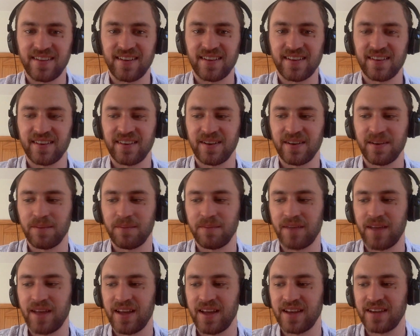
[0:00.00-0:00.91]
and
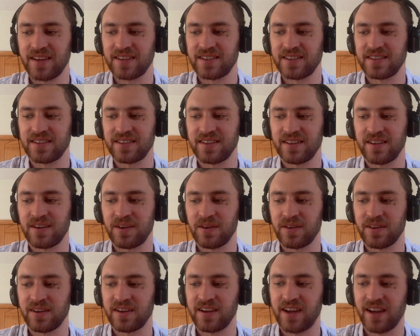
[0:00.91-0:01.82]

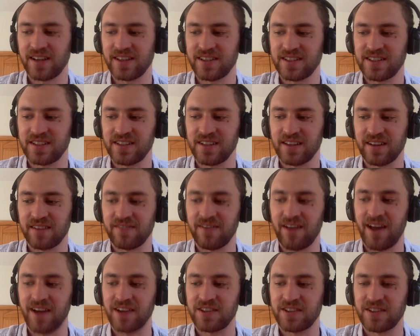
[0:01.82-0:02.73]
the connection to
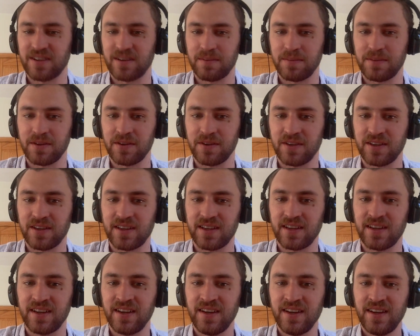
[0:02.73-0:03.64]
fashion and
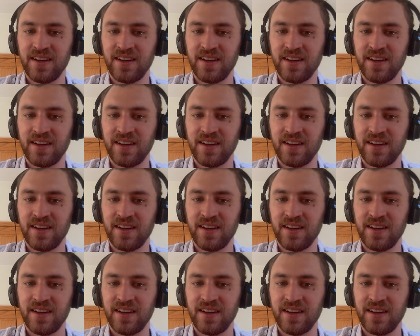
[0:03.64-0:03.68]
beauty,